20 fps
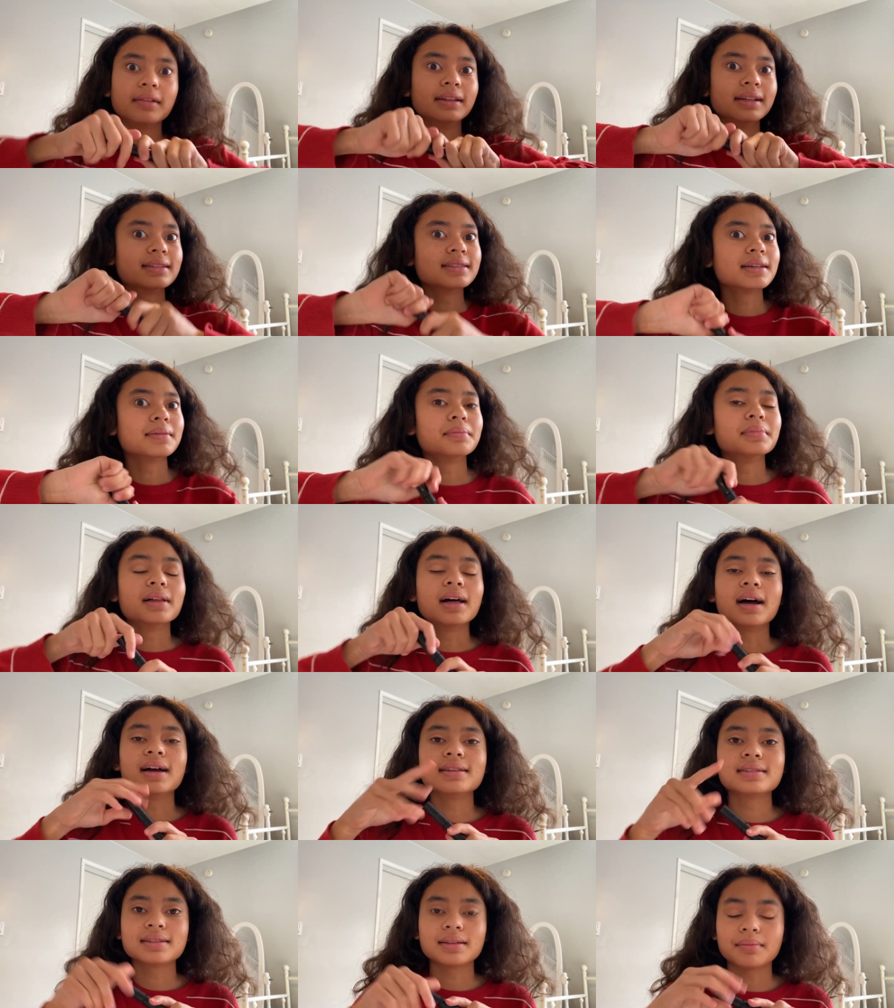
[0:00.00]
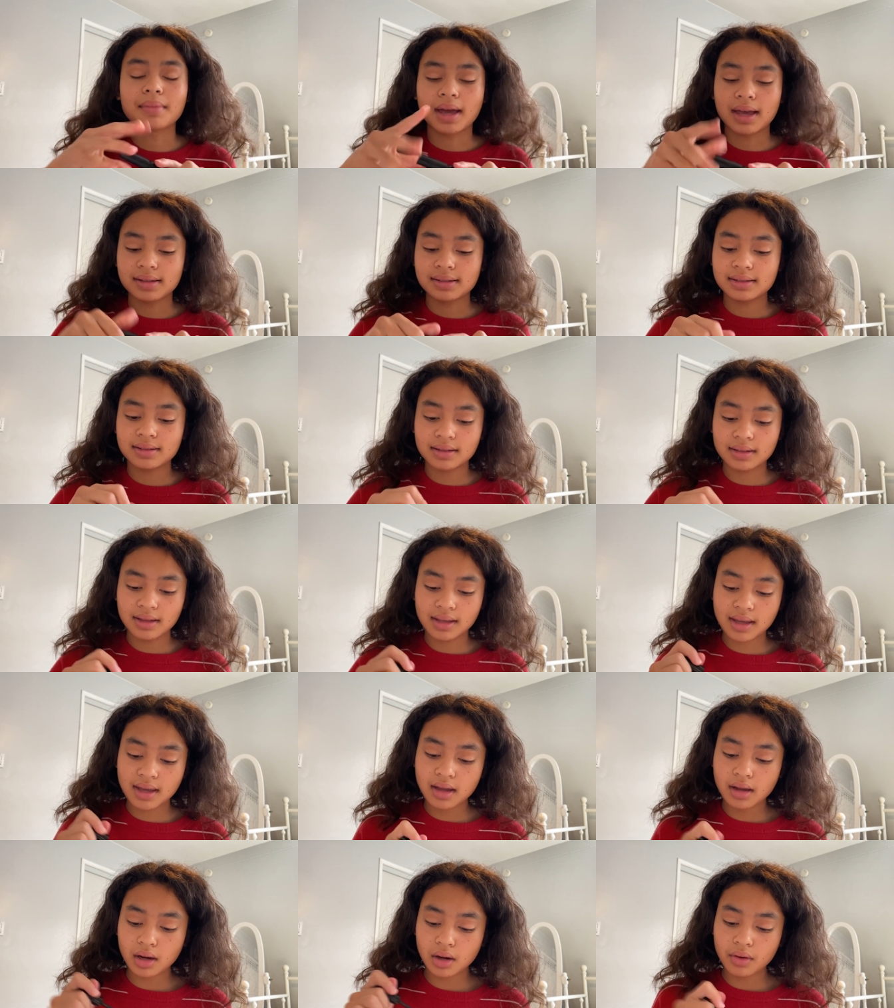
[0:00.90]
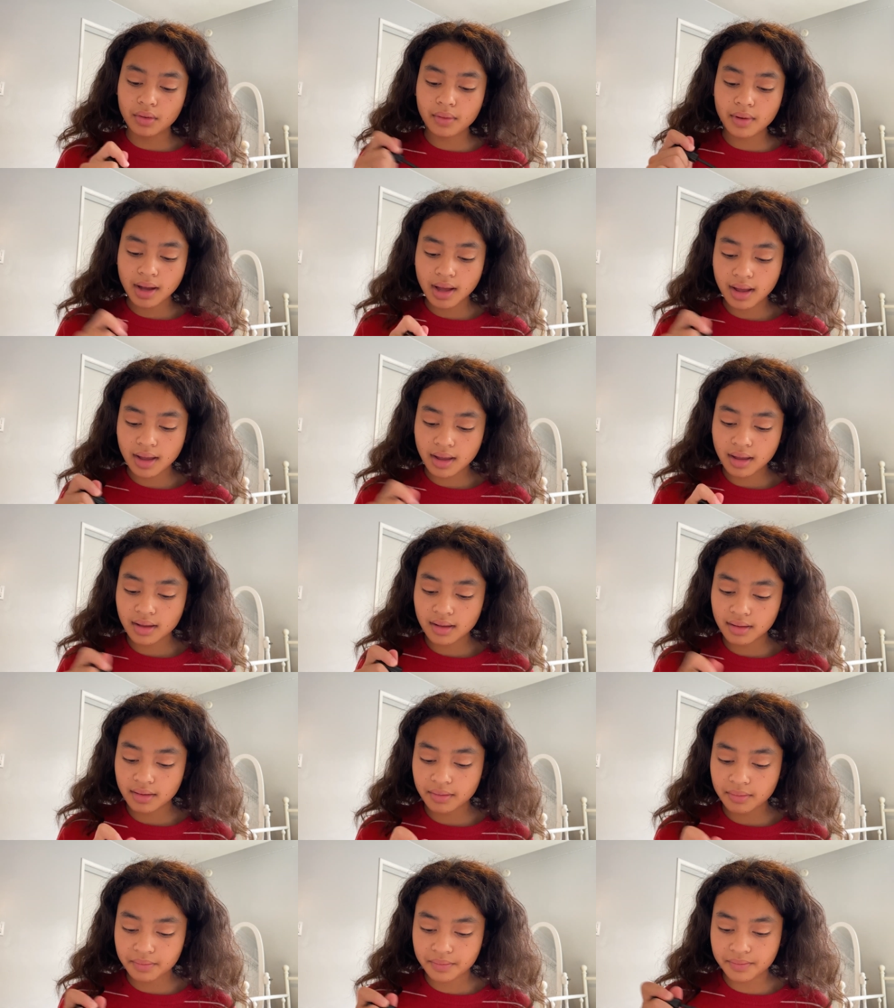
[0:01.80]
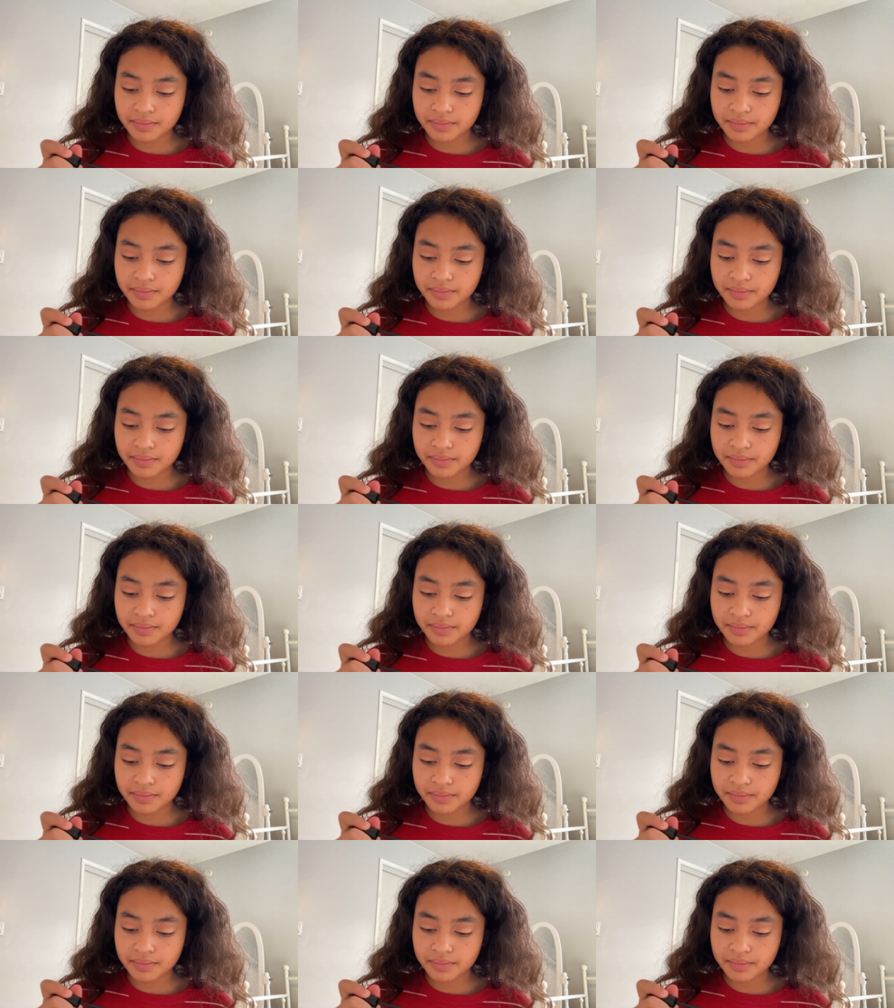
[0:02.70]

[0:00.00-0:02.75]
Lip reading: let's apply some mascara.